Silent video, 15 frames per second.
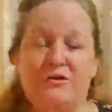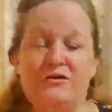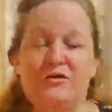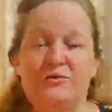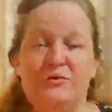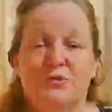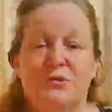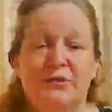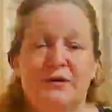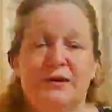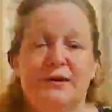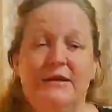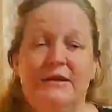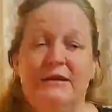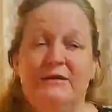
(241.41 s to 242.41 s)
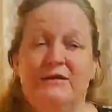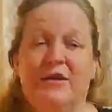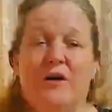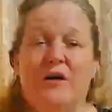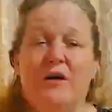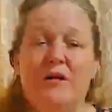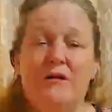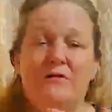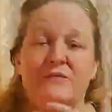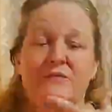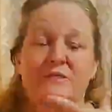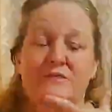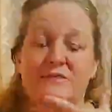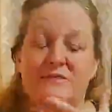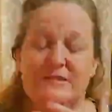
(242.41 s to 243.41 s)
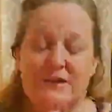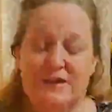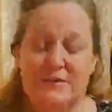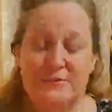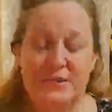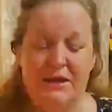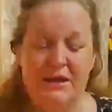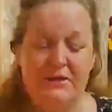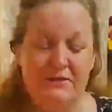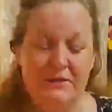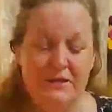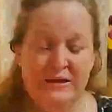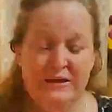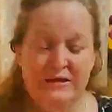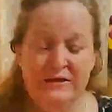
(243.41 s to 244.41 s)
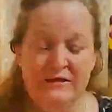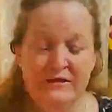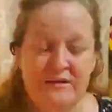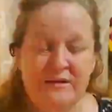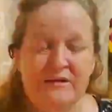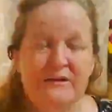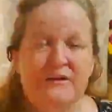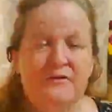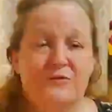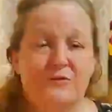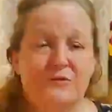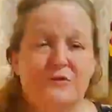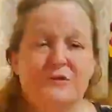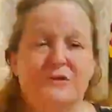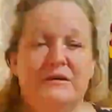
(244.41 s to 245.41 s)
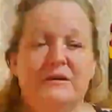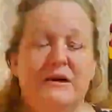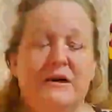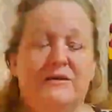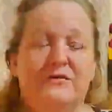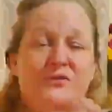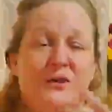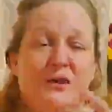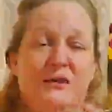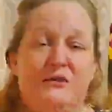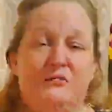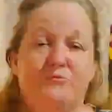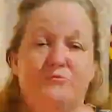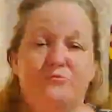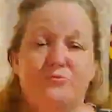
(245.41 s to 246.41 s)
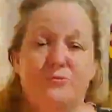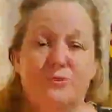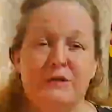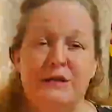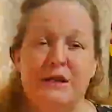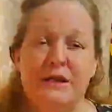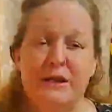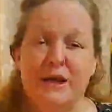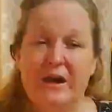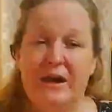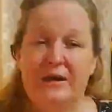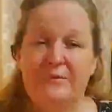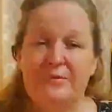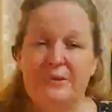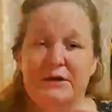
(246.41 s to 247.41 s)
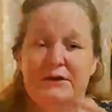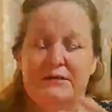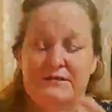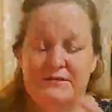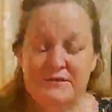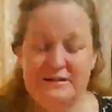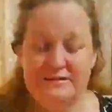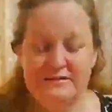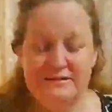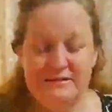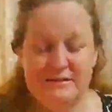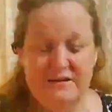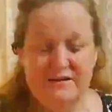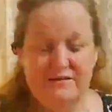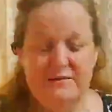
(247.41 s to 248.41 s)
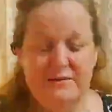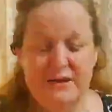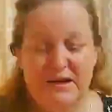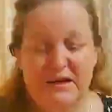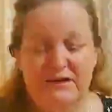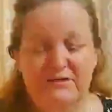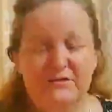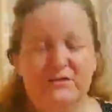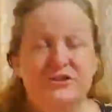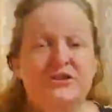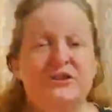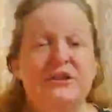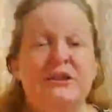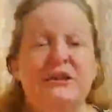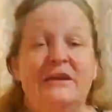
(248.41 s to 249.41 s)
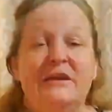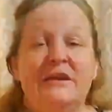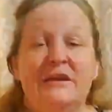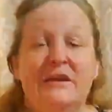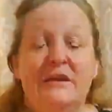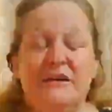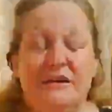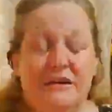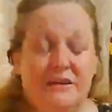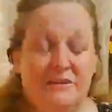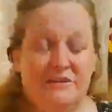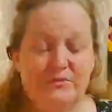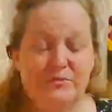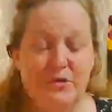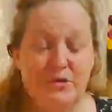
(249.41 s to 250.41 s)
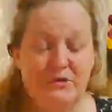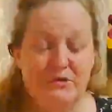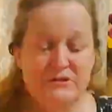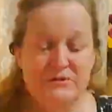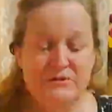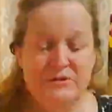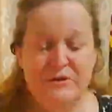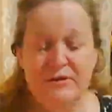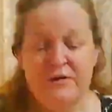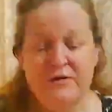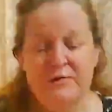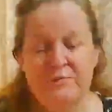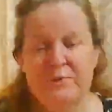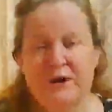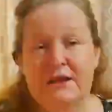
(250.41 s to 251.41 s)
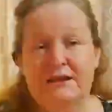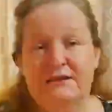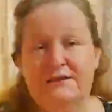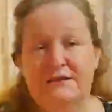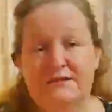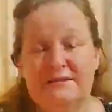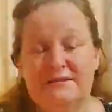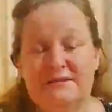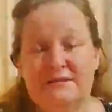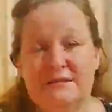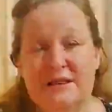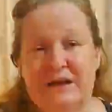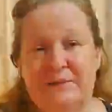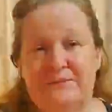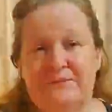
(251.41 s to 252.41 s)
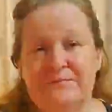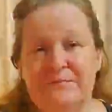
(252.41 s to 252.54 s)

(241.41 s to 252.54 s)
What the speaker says: So we're looking at all of this area, really trying to bring up a sense of energy in those parts of our bodies at this time.